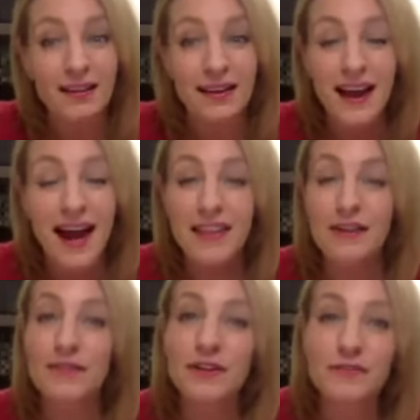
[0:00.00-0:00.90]
Like, I
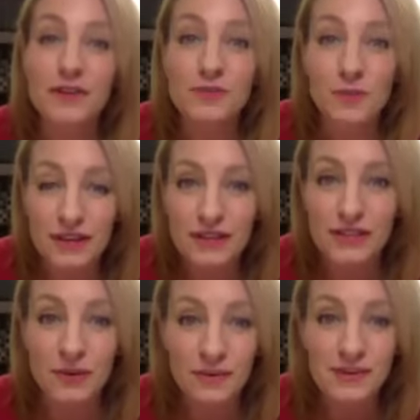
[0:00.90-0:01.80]
think for the first week or
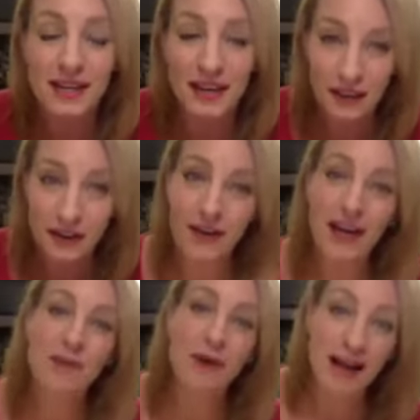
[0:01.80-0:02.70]
two, it was like,
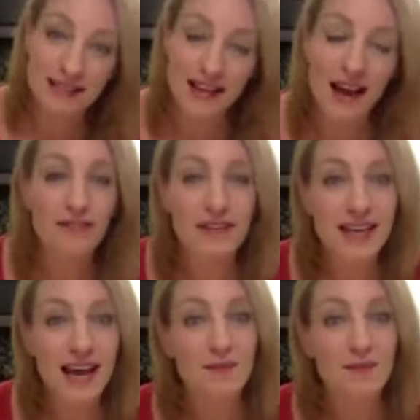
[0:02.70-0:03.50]
okay, pasta every day.